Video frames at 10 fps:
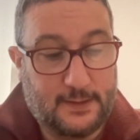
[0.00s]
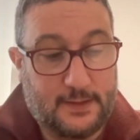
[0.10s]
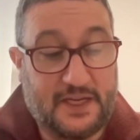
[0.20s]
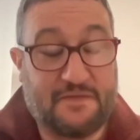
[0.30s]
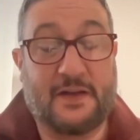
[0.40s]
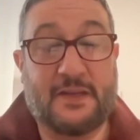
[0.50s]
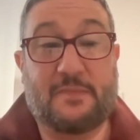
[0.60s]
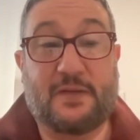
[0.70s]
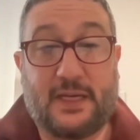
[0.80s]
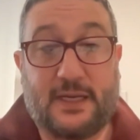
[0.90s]
defund the
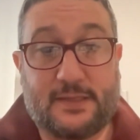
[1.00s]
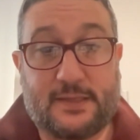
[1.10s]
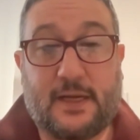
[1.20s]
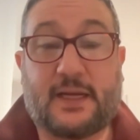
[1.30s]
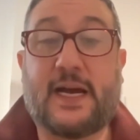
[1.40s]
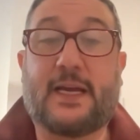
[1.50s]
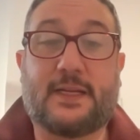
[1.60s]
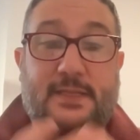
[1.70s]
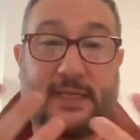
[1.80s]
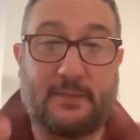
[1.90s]
police. Again,
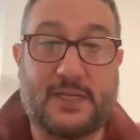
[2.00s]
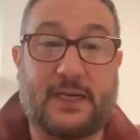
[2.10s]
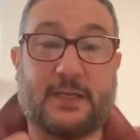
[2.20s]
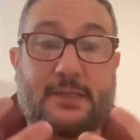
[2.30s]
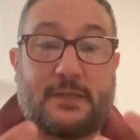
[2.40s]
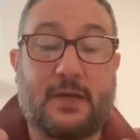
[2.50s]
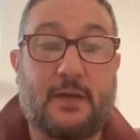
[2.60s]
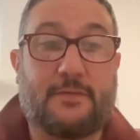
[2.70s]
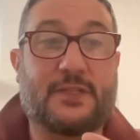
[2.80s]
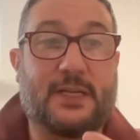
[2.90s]
it seems like it's,
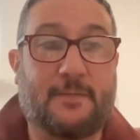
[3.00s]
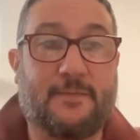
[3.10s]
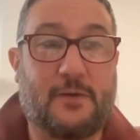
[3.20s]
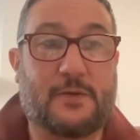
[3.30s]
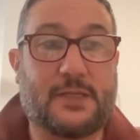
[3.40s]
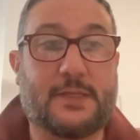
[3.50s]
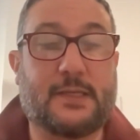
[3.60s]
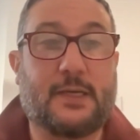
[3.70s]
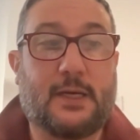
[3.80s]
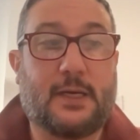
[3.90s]
for some folks,
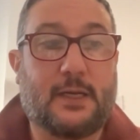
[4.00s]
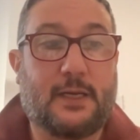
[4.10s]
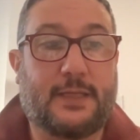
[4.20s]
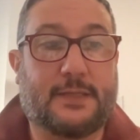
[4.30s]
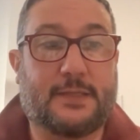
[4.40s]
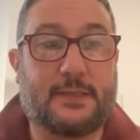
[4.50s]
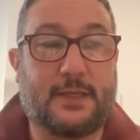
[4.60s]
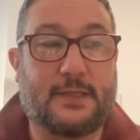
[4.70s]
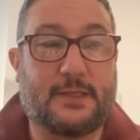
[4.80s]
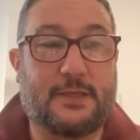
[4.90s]

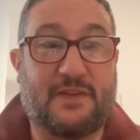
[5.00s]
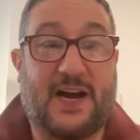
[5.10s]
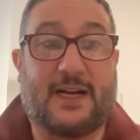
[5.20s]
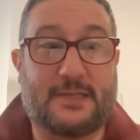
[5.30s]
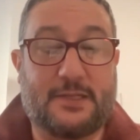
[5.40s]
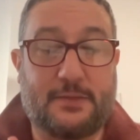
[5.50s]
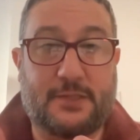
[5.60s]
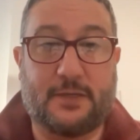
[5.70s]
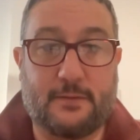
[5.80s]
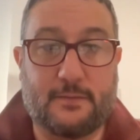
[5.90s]
it's too fast, too
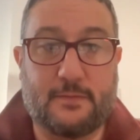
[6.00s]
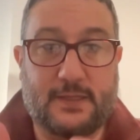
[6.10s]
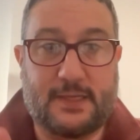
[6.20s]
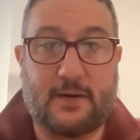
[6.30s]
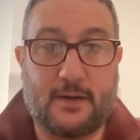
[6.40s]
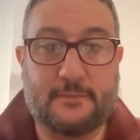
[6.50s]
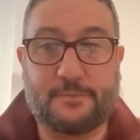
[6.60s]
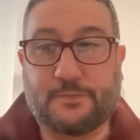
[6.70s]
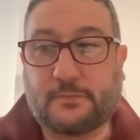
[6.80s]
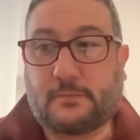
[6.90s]
soon, etc.
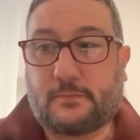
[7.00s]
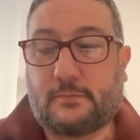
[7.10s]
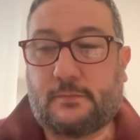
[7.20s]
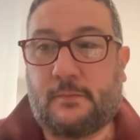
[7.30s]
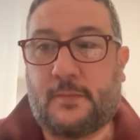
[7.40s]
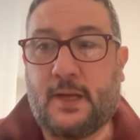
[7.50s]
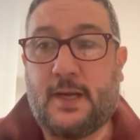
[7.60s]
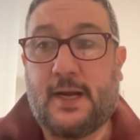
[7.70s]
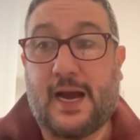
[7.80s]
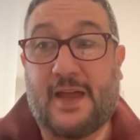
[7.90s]

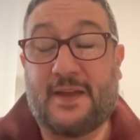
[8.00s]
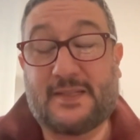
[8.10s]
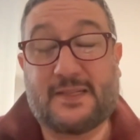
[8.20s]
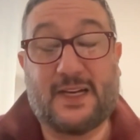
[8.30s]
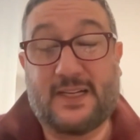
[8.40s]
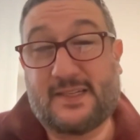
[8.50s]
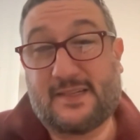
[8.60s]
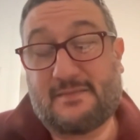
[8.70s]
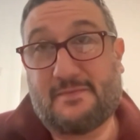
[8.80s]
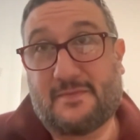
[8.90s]
And
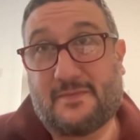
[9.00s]
it's